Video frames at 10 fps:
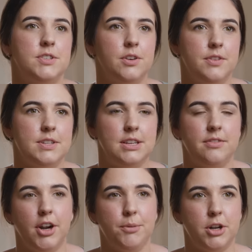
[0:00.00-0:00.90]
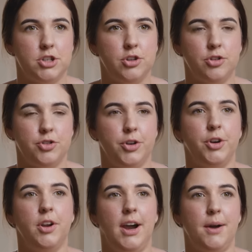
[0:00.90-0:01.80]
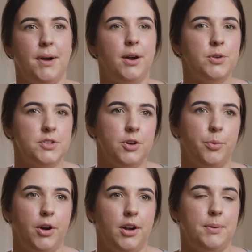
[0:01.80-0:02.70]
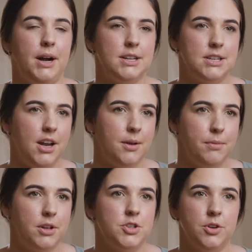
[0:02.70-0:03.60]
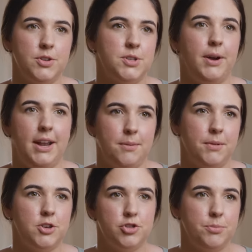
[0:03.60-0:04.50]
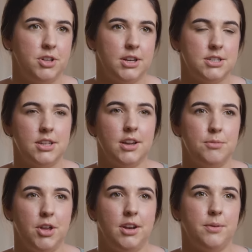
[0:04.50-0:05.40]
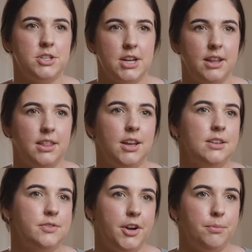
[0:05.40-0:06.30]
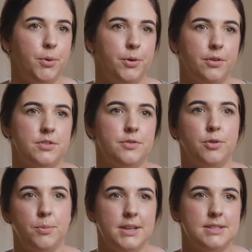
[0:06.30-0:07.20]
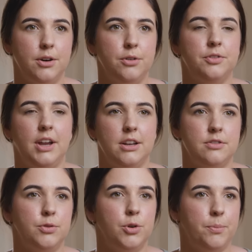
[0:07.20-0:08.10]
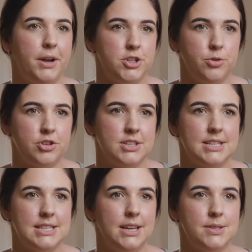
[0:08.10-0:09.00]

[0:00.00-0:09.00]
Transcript: is obviously very much not true. I also work part-time too, so I am contributing to the community, which I think is very important for myself and for my children to see